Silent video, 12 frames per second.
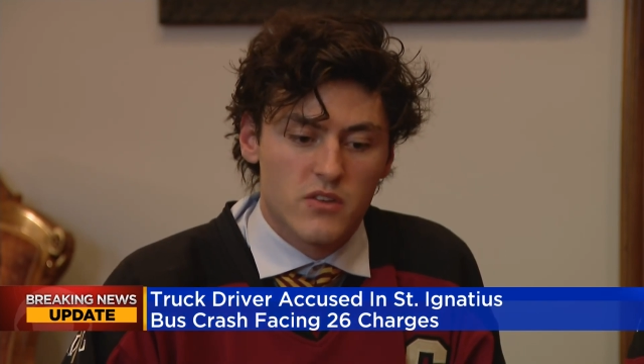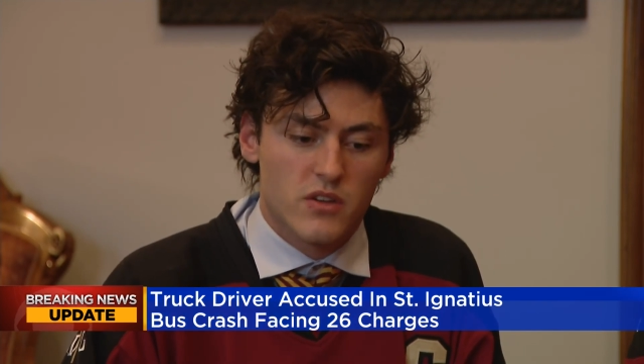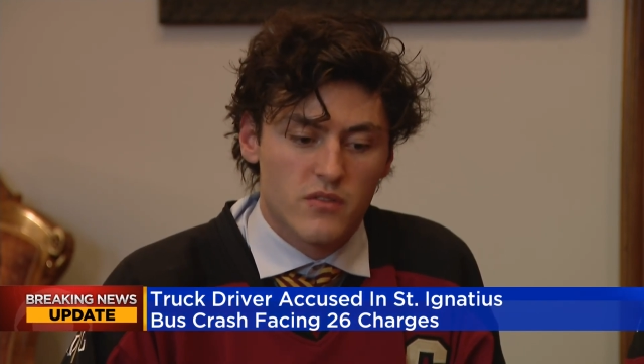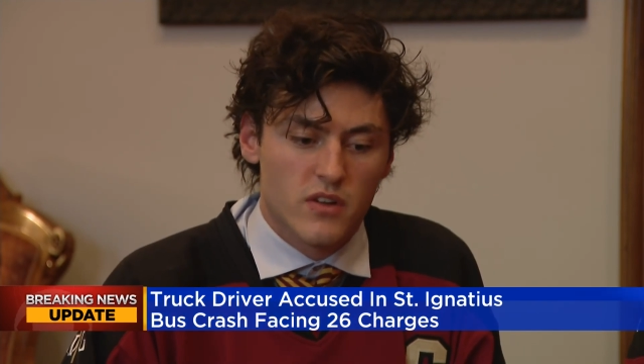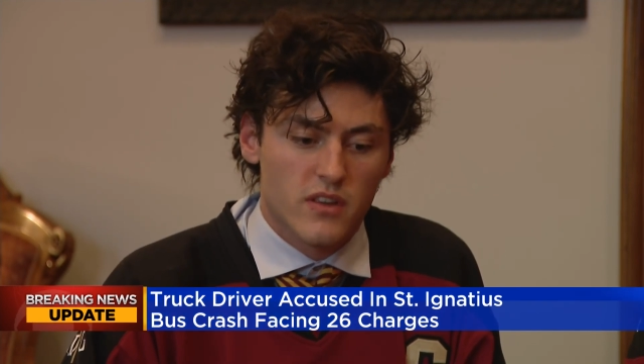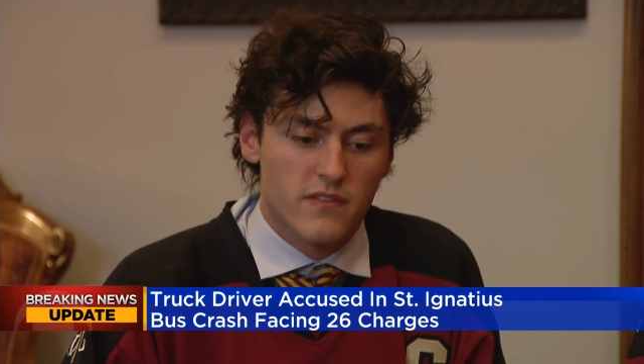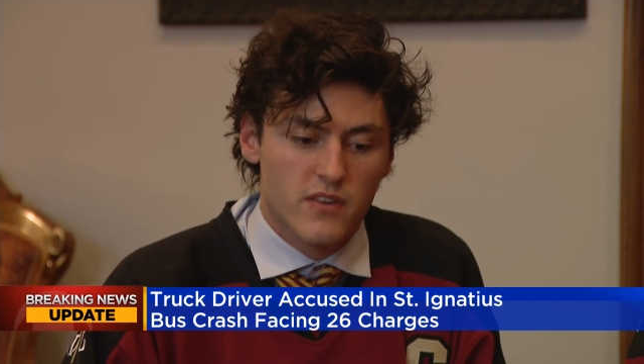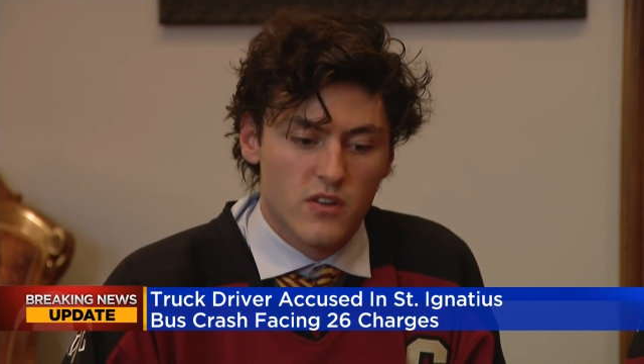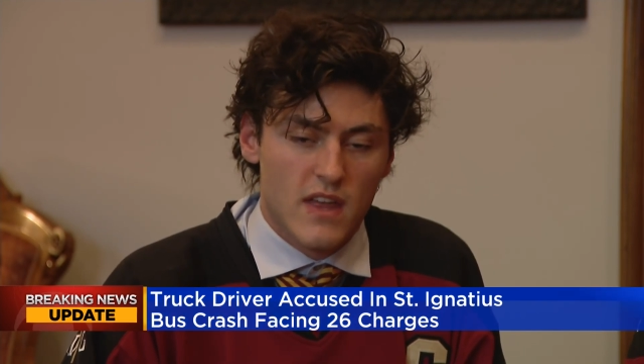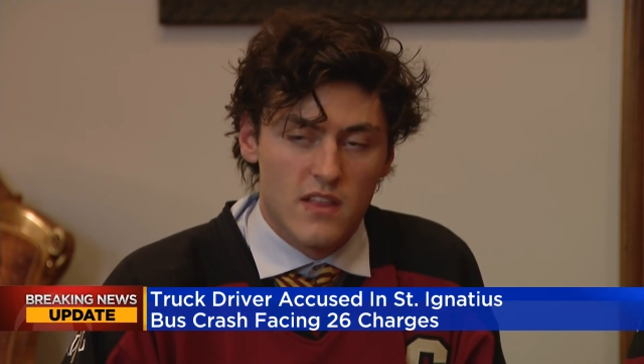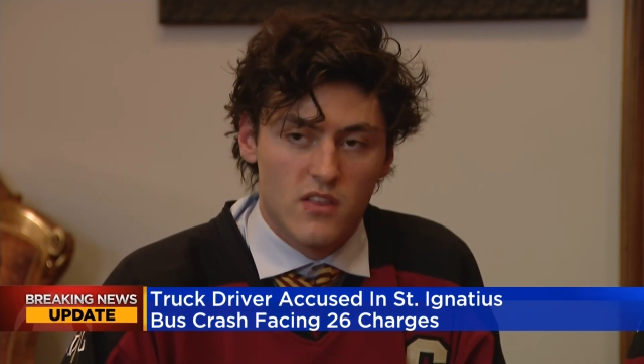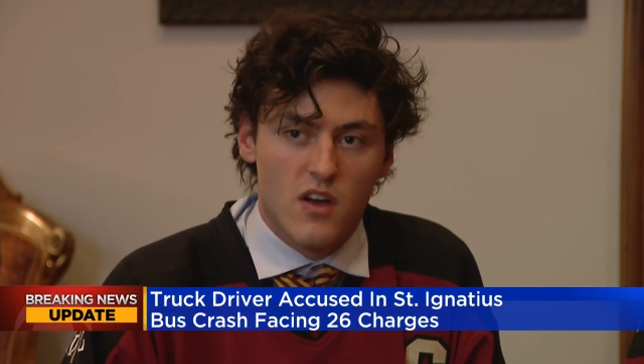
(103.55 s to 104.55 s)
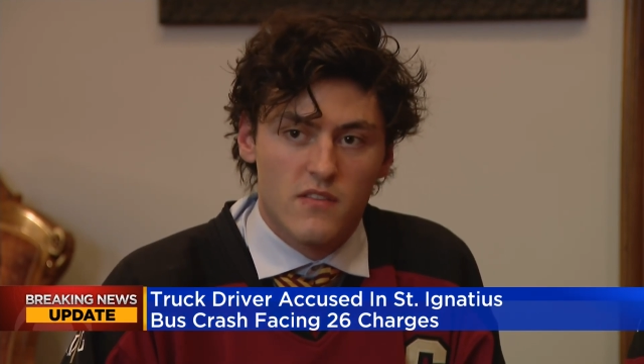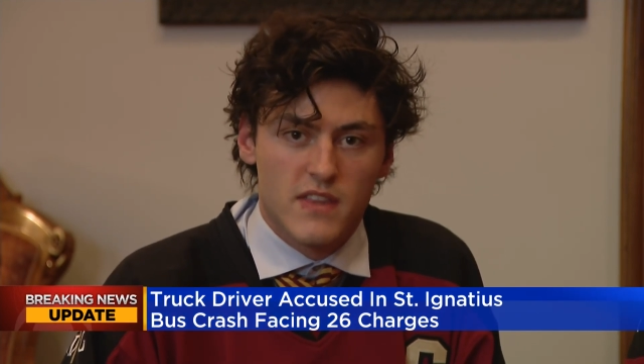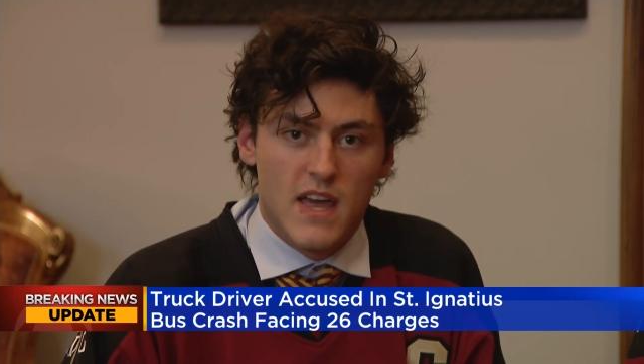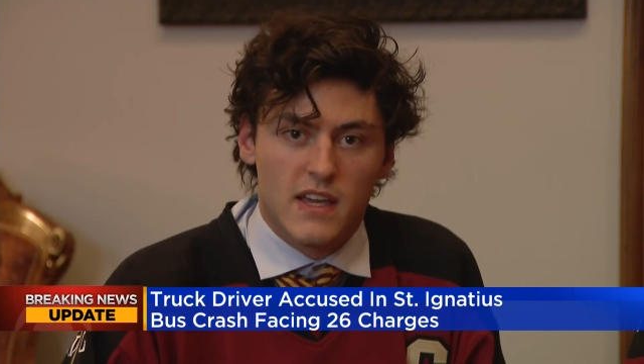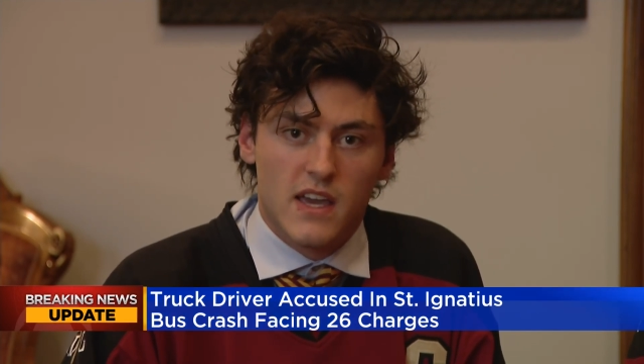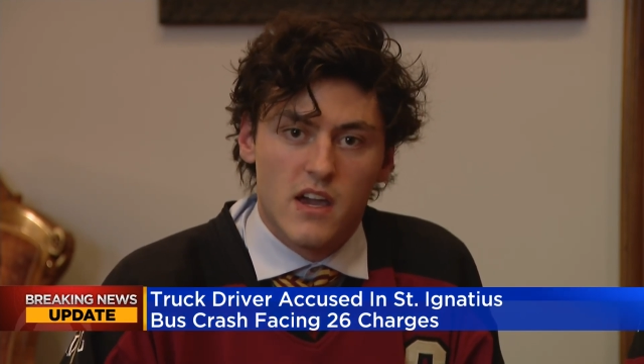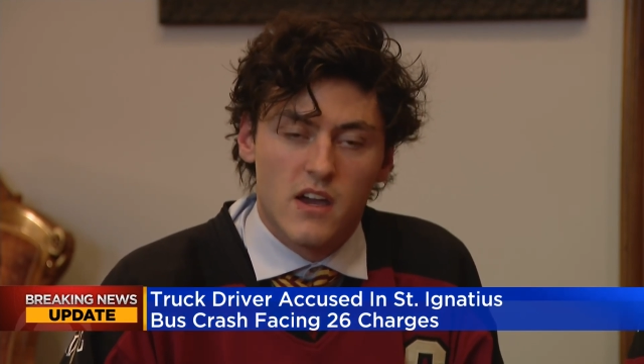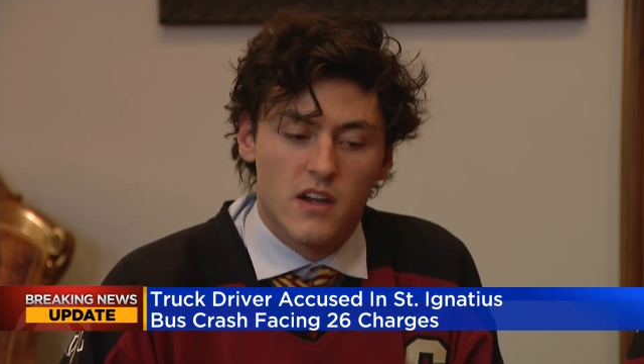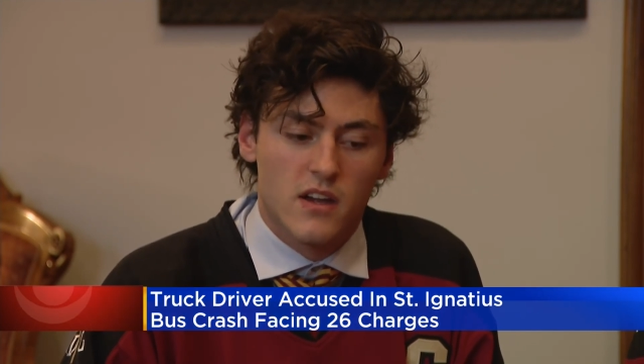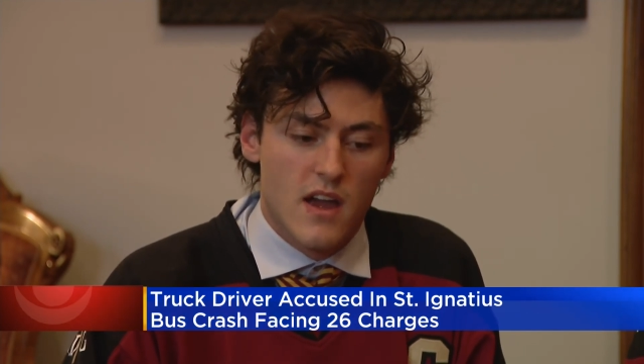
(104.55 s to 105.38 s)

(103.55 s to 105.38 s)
and you can really feel that love and that care